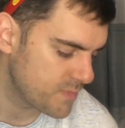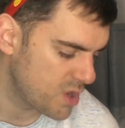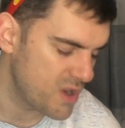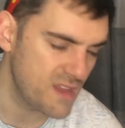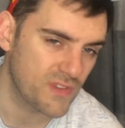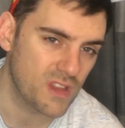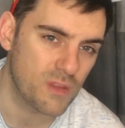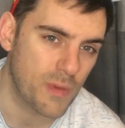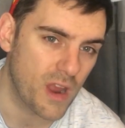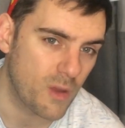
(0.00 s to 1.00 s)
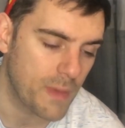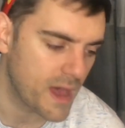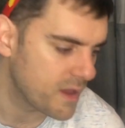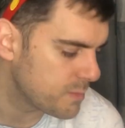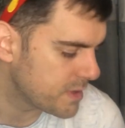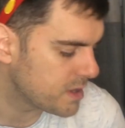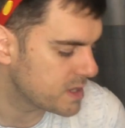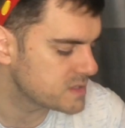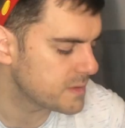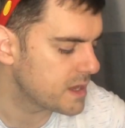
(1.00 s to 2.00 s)
or even in the park bag, but
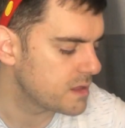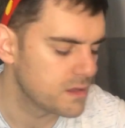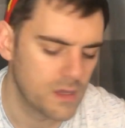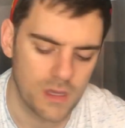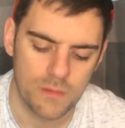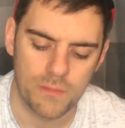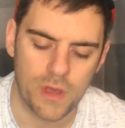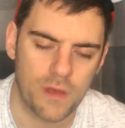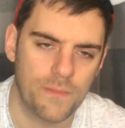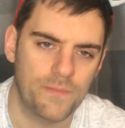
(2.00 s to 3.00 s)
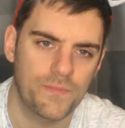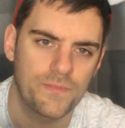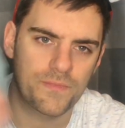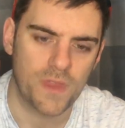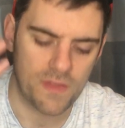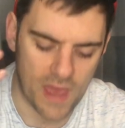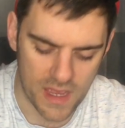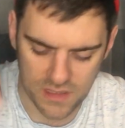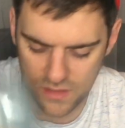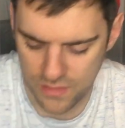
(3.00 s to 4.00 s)
as well. But that
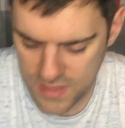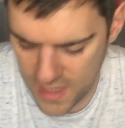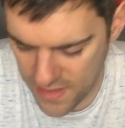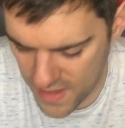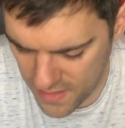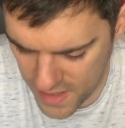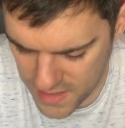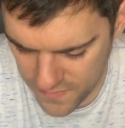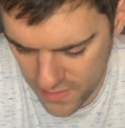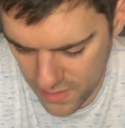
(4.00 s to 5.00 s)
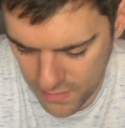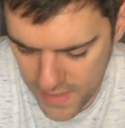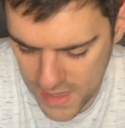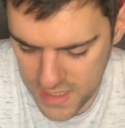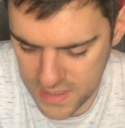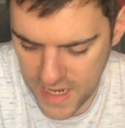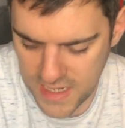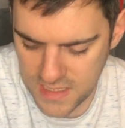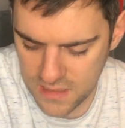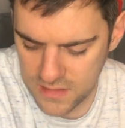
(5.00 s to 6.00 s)
is those, and I think that's everything on my list. I
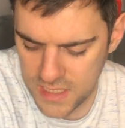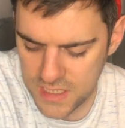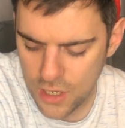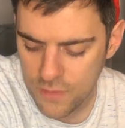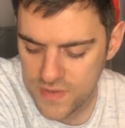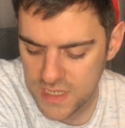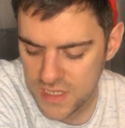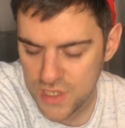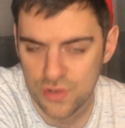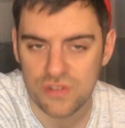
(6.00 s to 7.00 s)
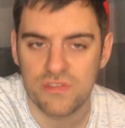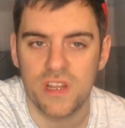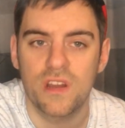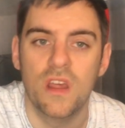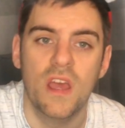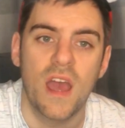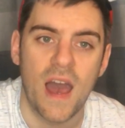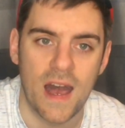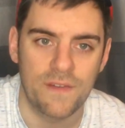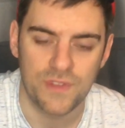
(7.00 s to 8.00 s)
still need, obviously, deodorant,
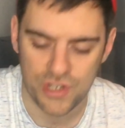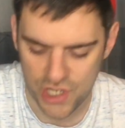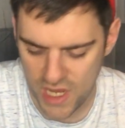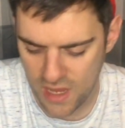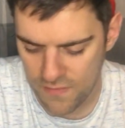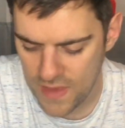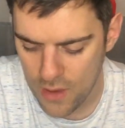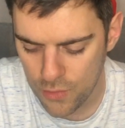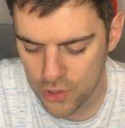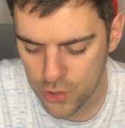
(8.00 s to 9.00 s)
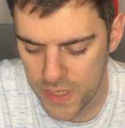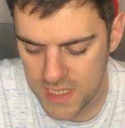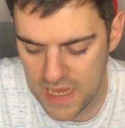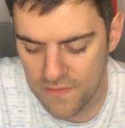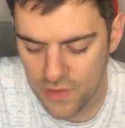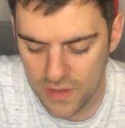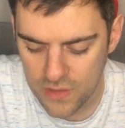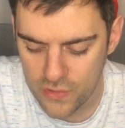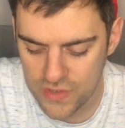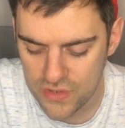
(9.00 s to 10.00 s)
aftershave. That will go in definitely
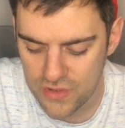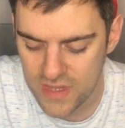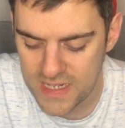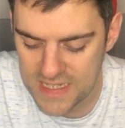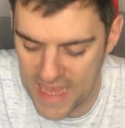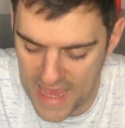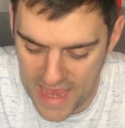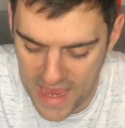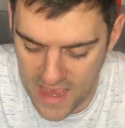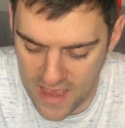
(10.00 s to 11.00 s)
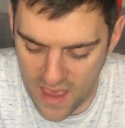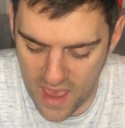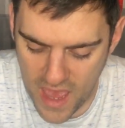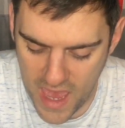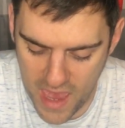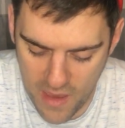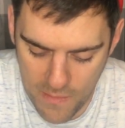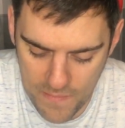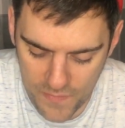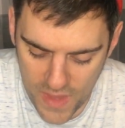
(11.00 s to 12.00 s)
closer to the day,
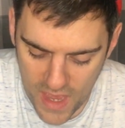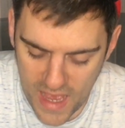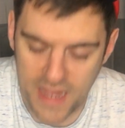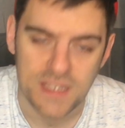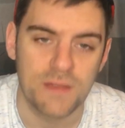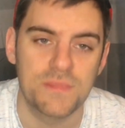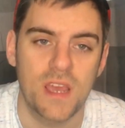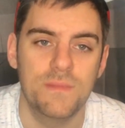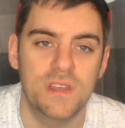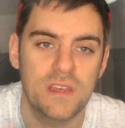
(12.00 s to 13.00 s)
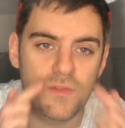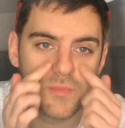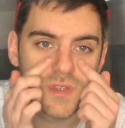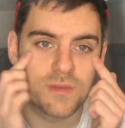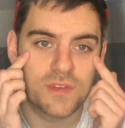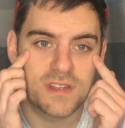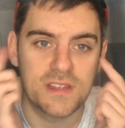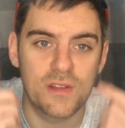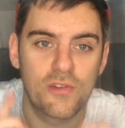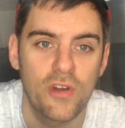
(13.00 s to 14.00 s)
and sometimes I'll even put some concealer